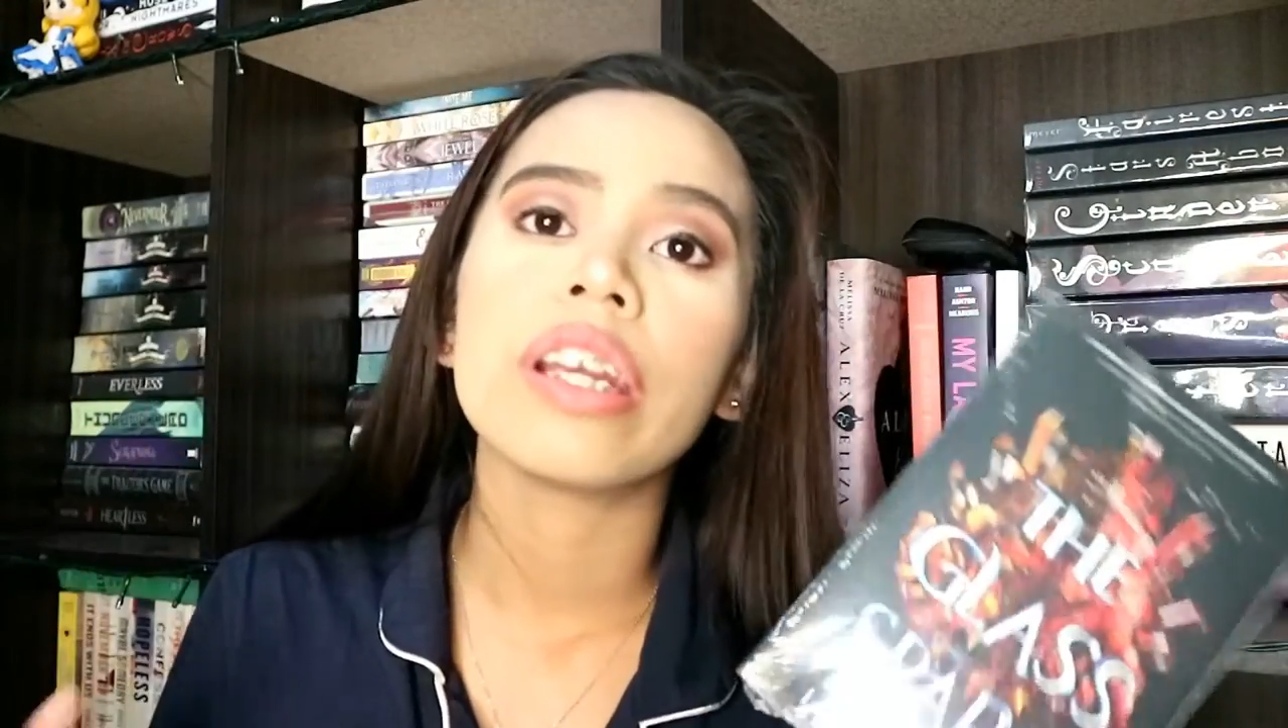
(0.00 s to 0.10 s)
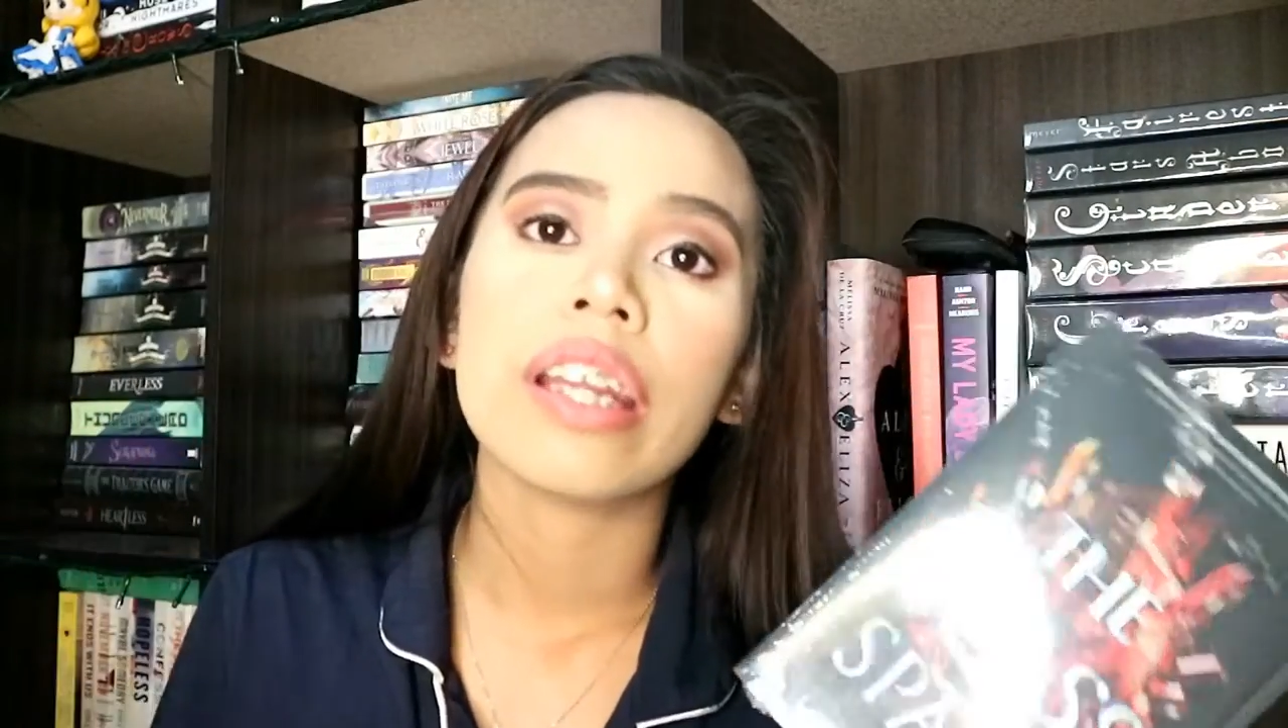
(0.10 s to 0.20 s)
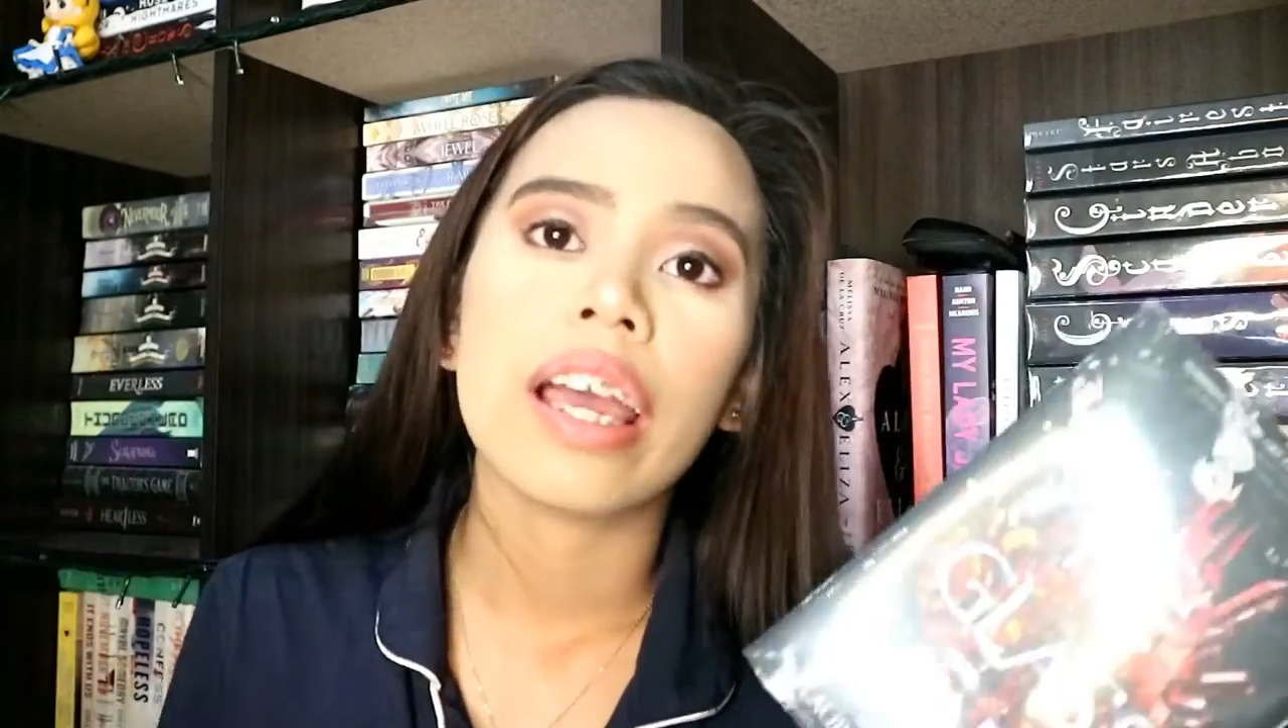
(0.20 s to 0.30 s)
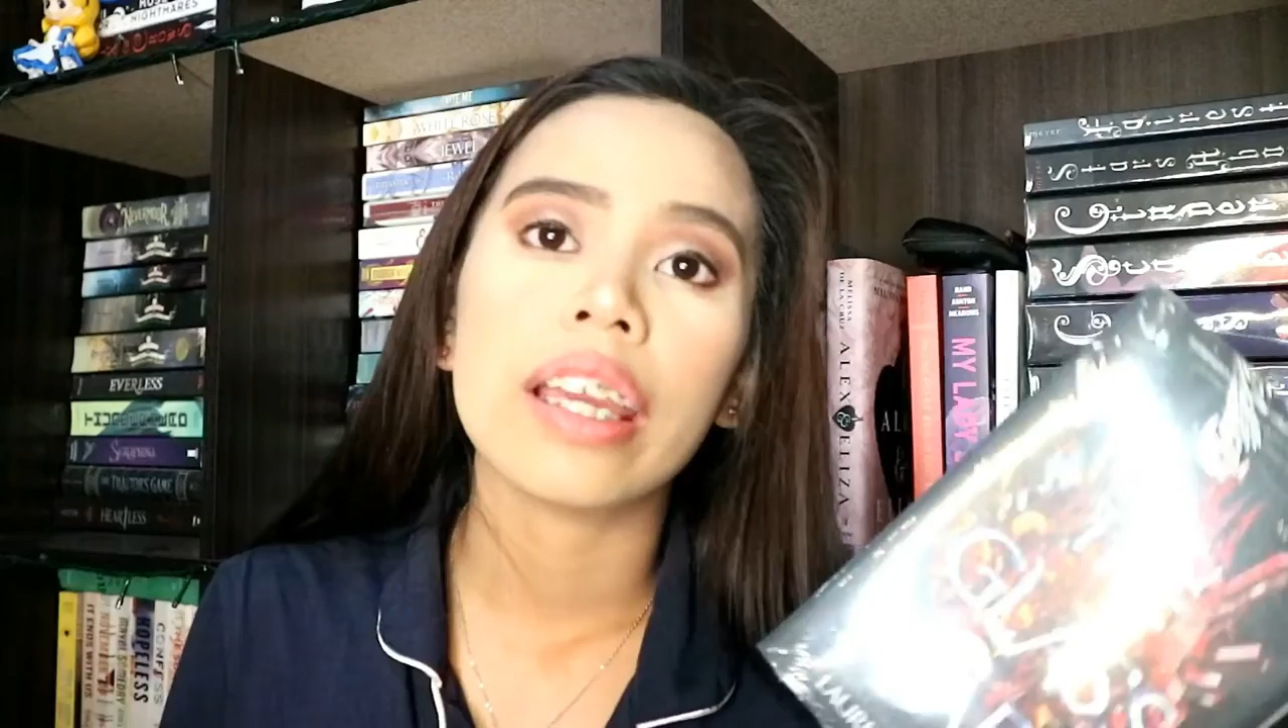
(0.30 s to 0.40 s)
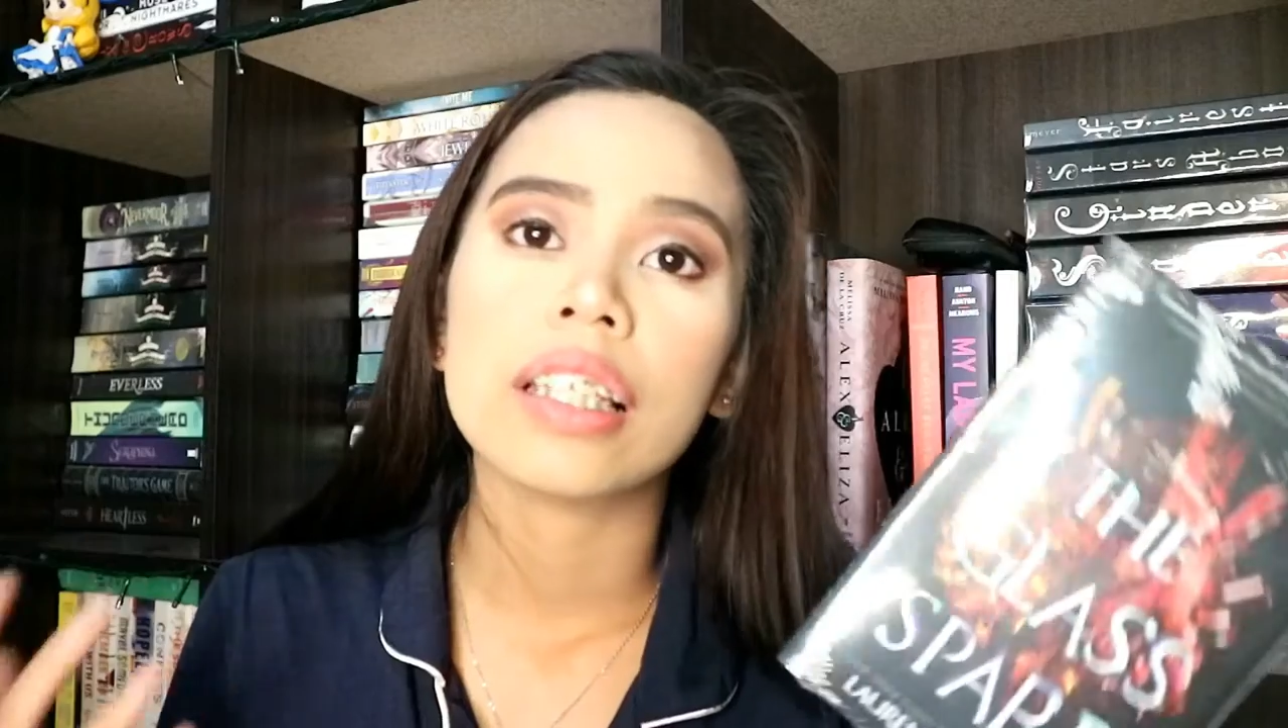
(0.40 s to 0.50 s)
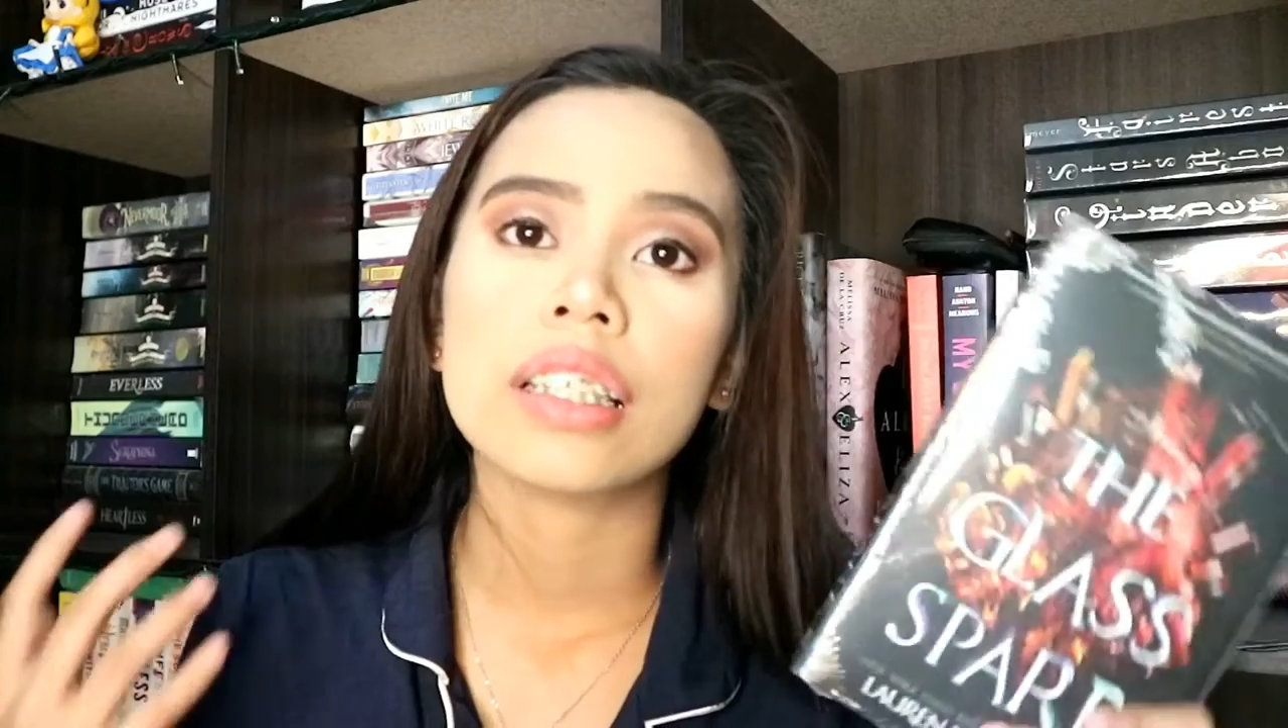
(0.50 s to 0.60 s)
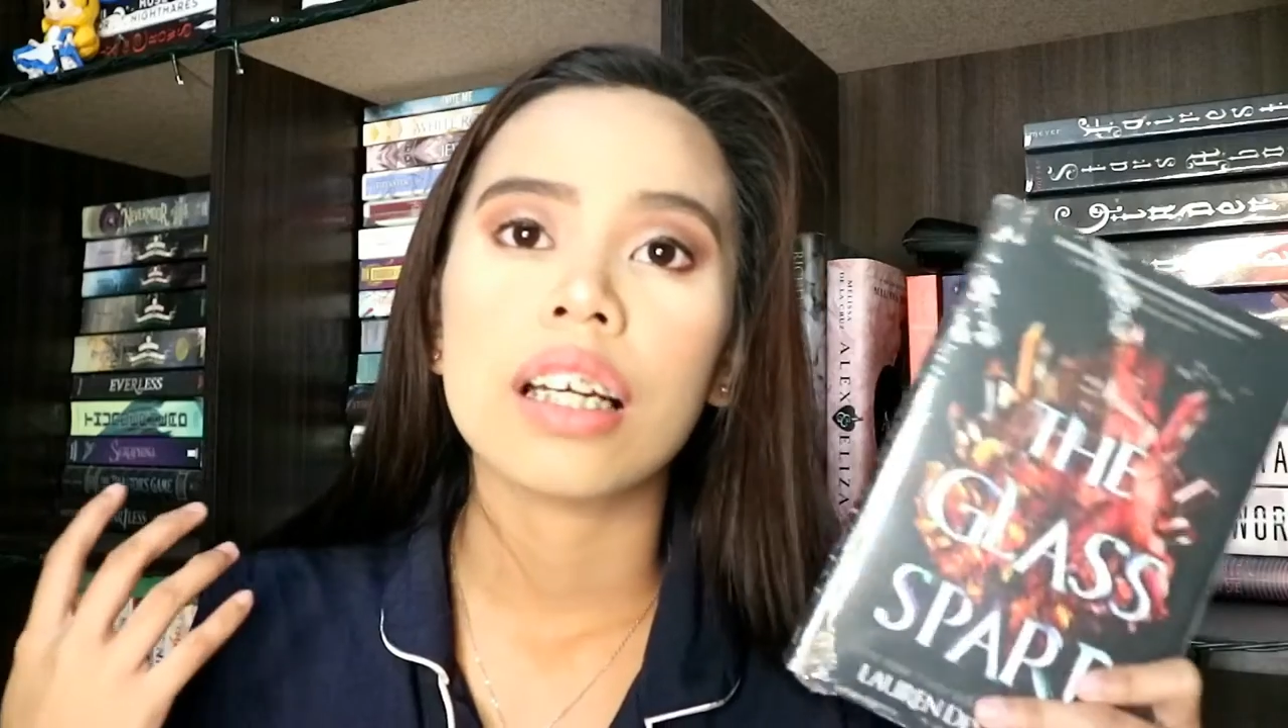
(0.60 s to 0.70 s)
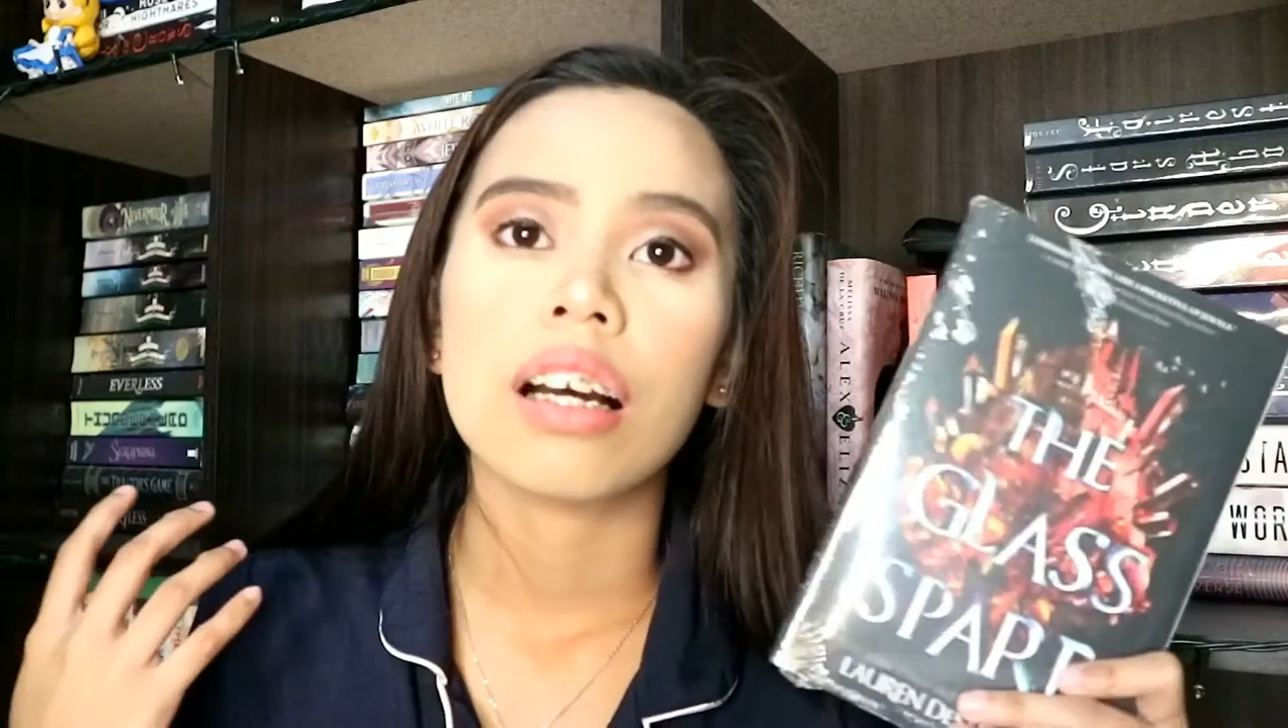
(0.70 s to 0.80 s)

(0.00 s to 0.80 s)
night,